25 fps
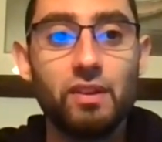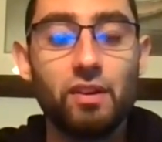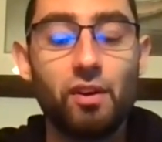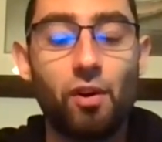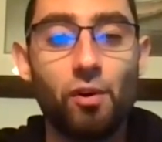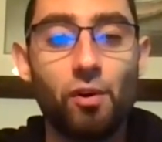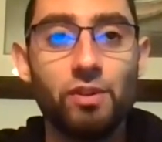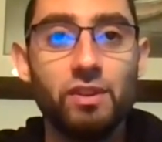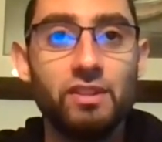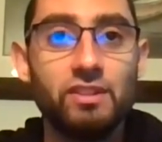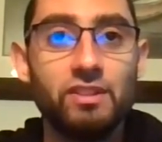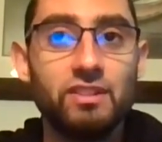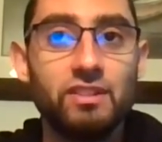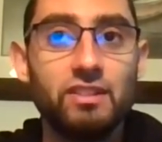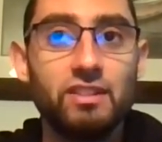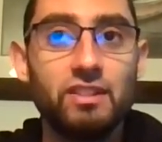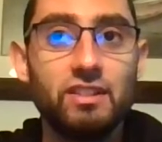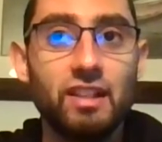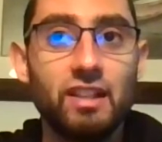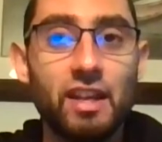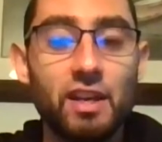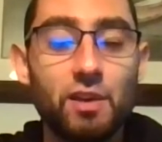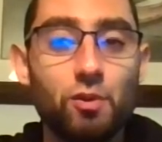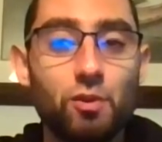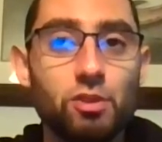all this
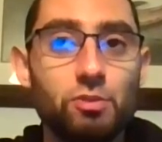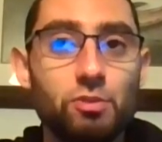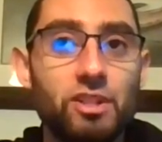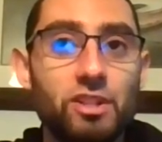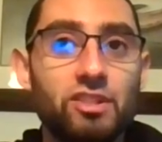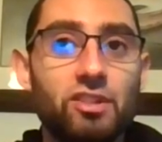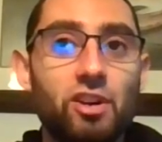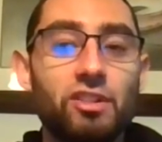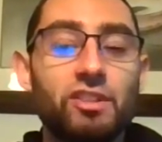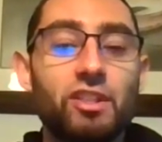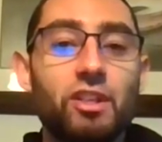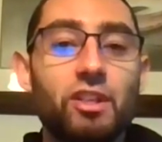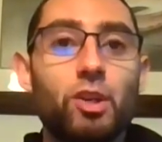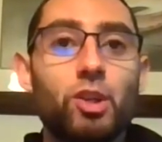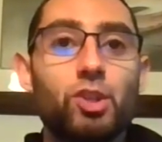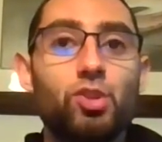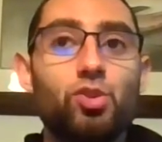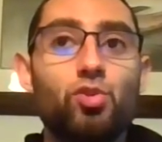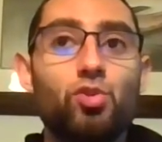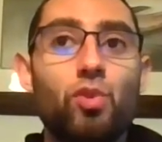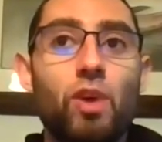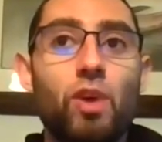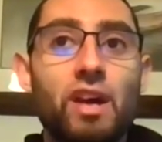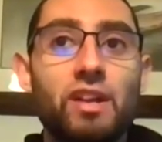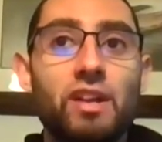language, but it's called the
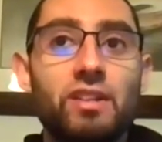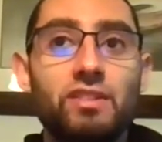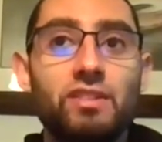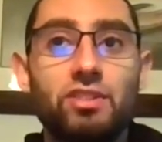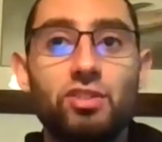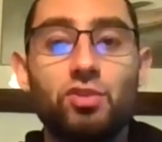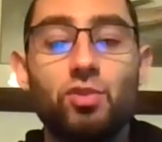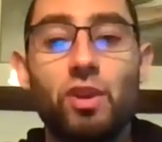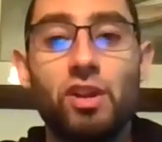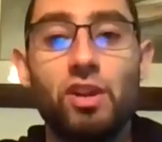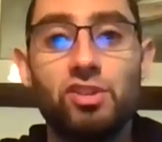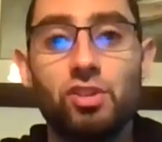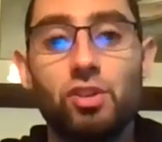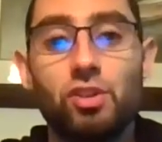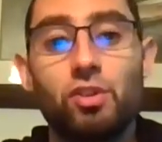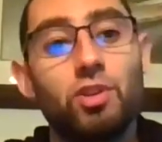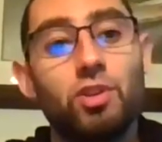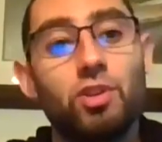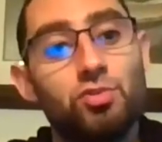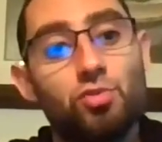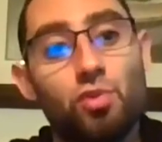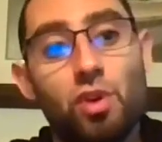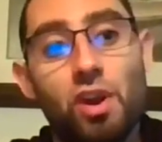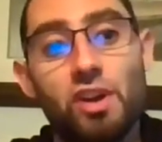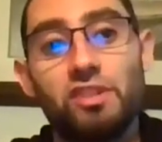quadratus stretch,
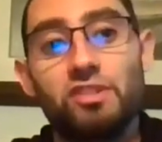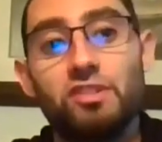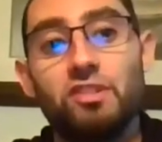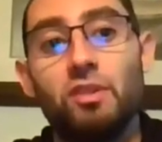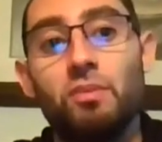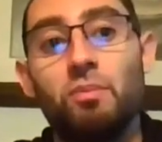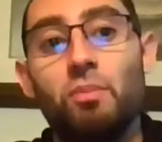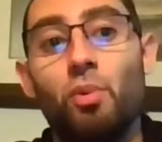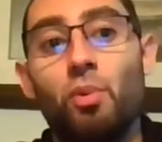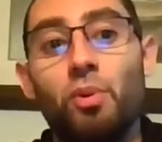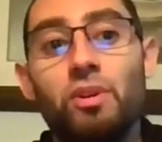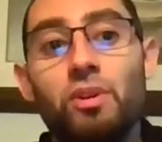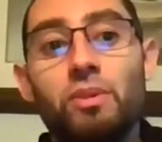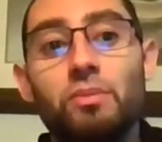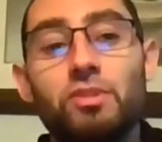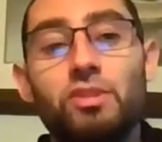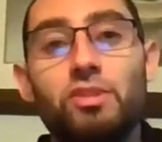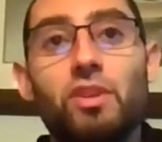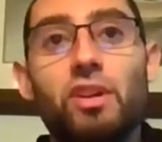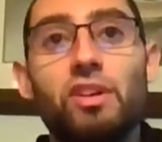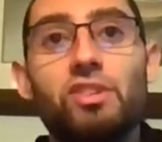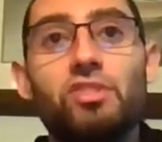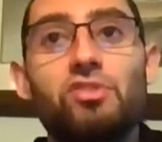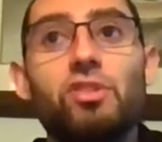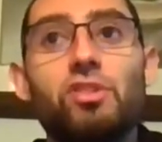quadratus lumborum
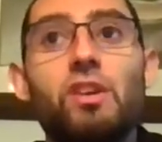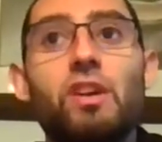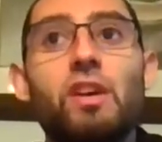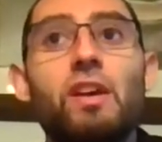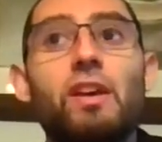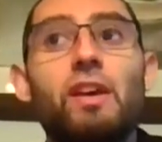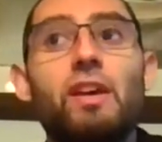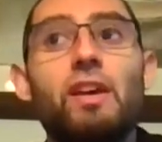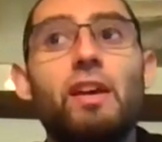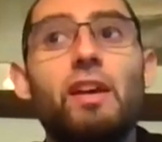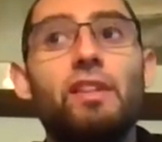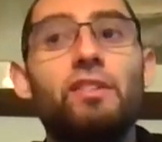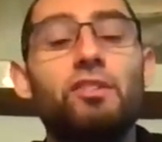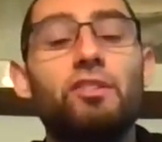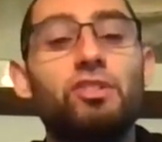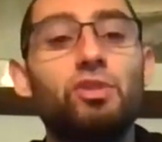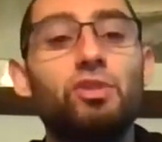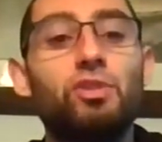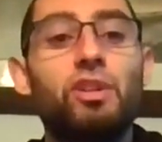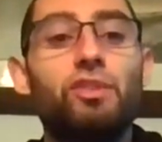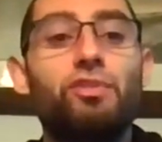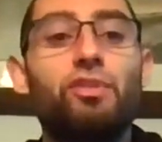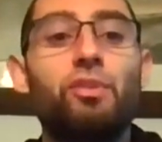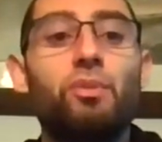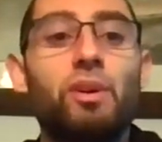stretch. And there's
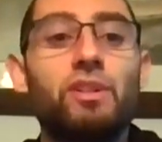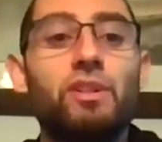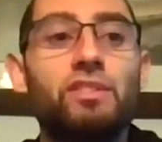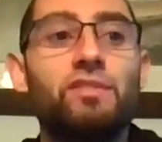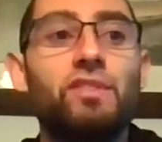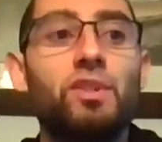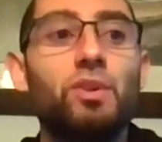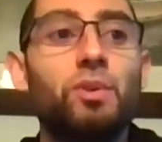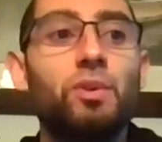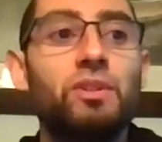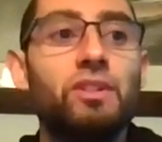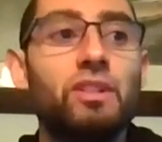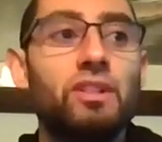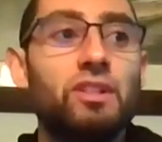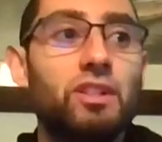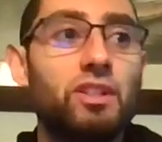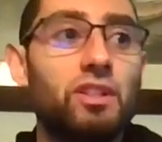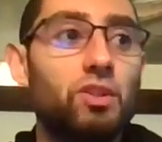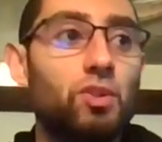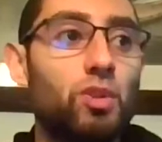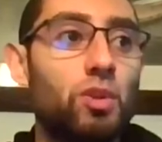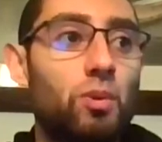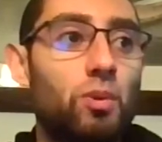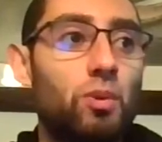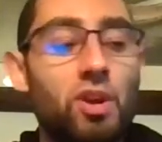two different ways of doing that. You
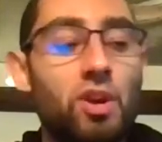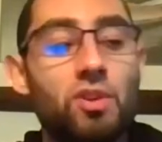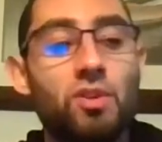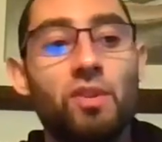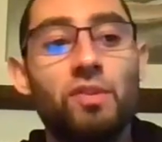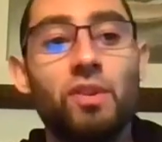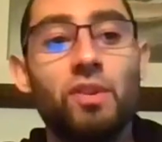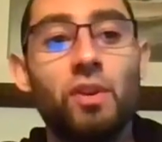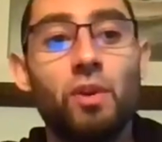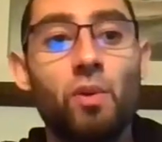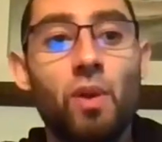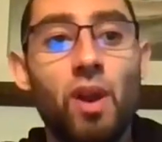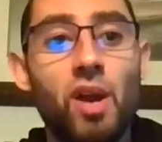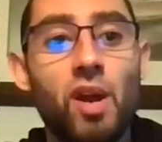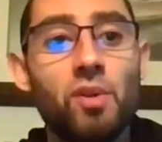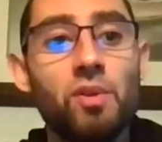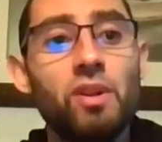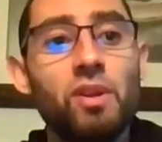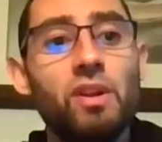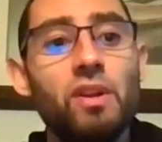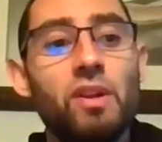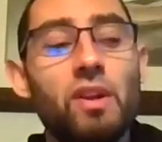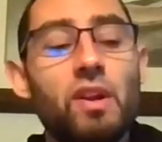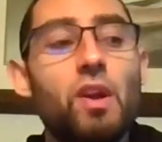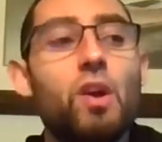can do it while you're on the ground,
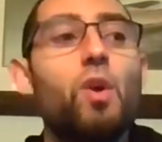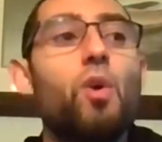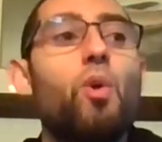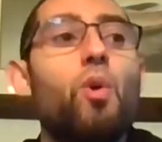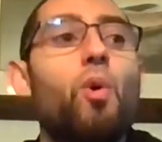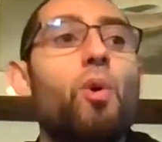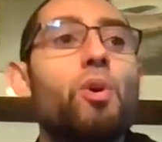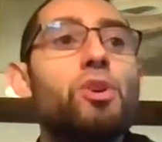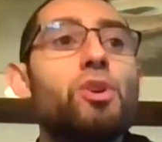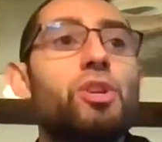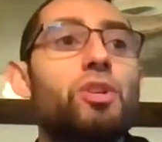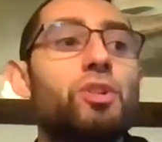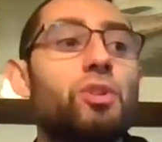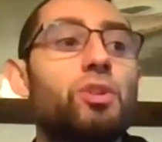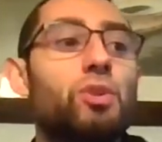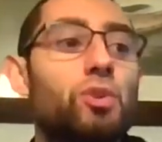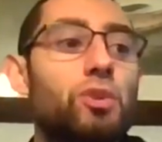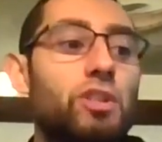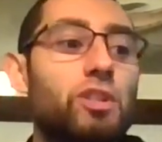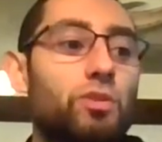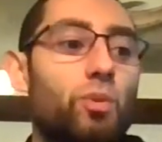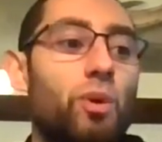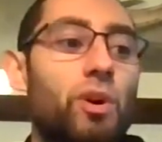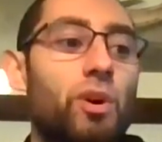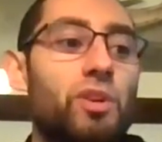or you can do
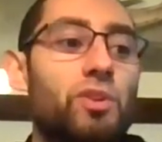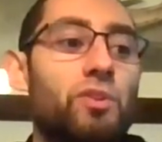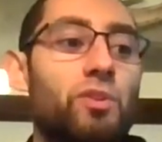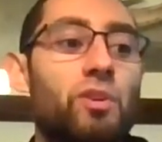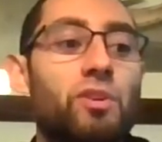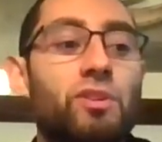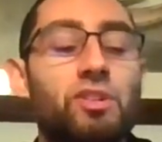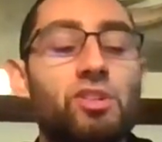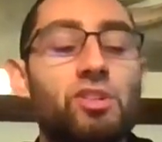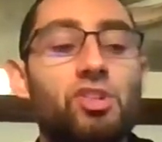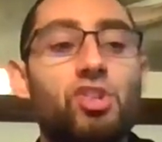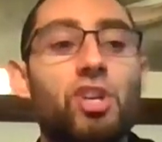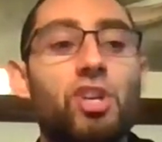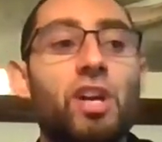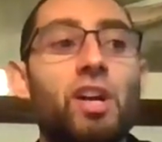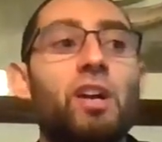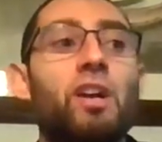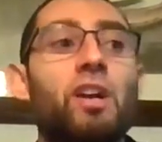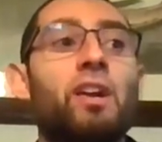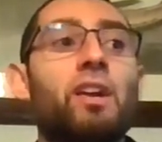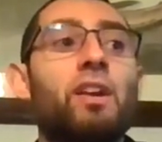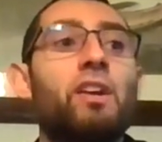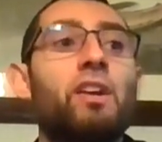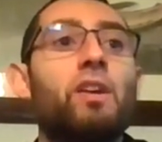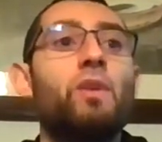this while you're on the
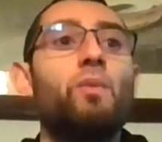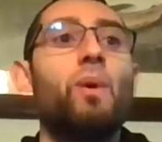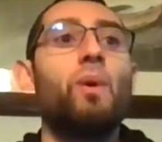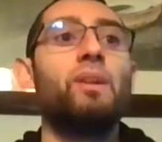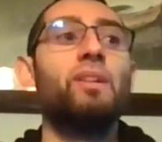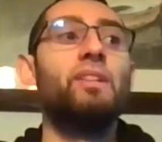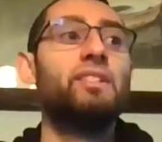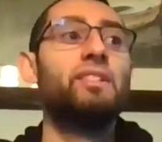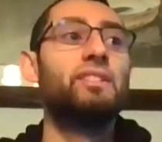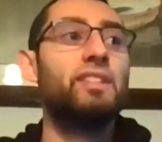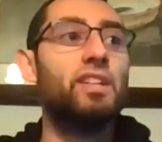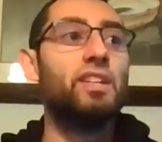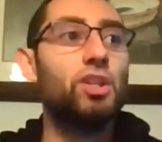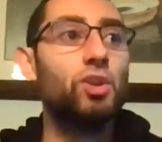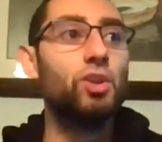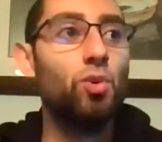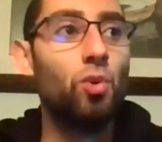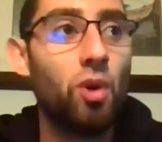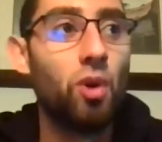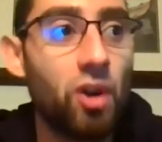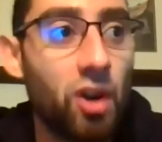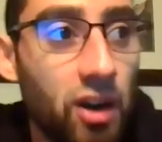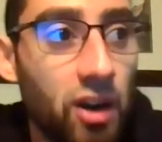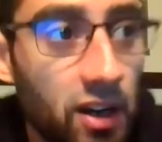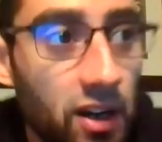chair, right? Let's say you
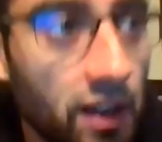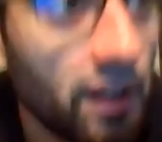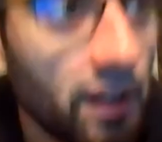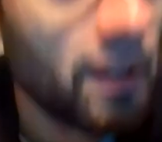are